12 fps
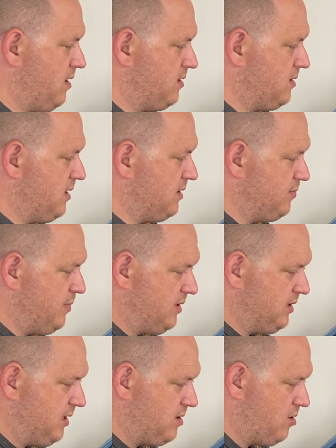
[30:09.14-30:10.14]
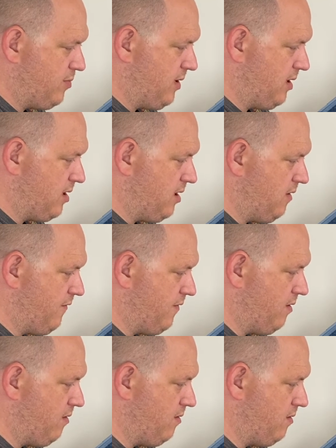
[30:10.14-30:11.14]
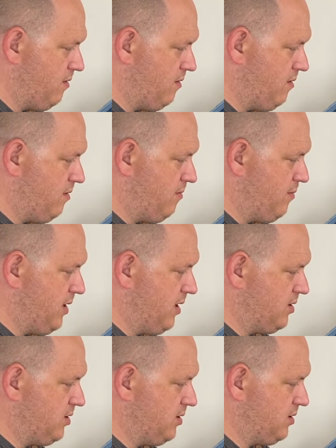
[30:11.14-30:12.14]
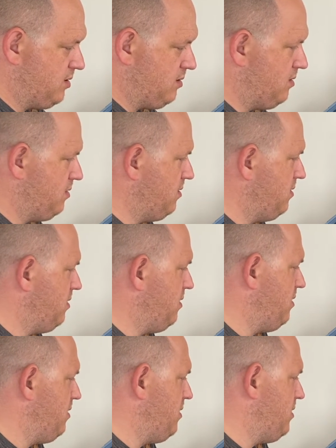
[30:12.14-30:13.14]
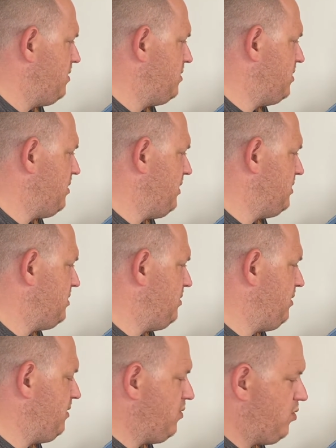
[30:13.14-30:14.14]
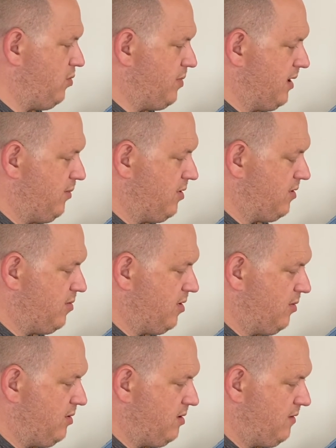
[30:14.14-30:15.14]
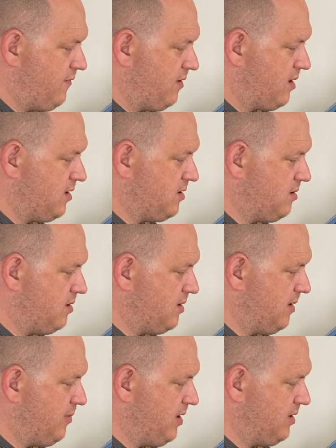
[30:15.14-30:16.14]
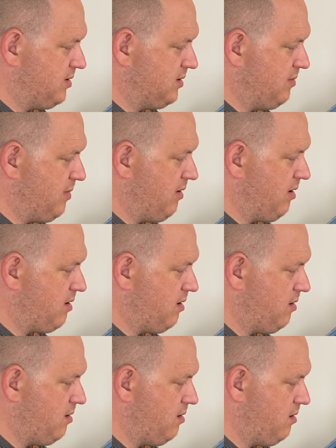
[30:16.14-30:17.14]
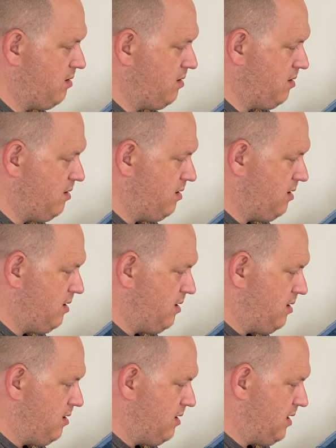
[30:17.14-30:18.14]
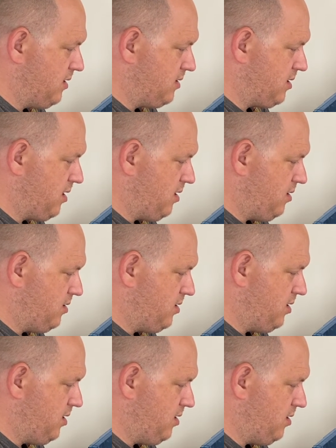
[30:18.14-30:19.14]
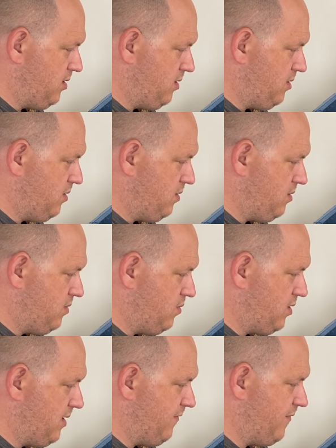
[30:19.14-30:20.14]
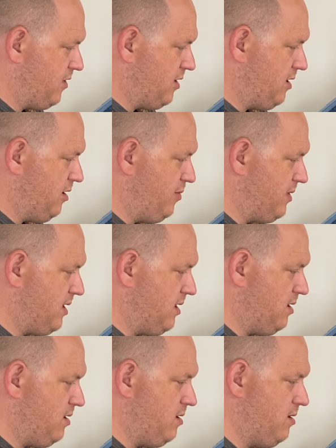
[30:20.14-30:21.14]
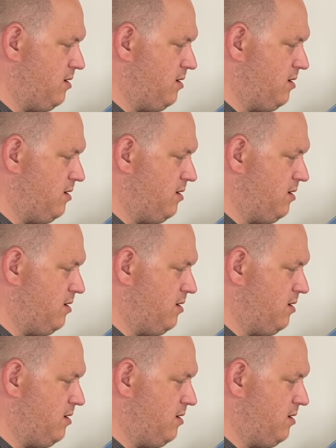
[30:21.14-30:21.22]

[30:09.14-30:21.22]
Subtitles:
So that's busy copying over pictures. So it's doing the wallpaper at the moment. If I go to Holiday Pictures America, let's go to One Infinite Loop again.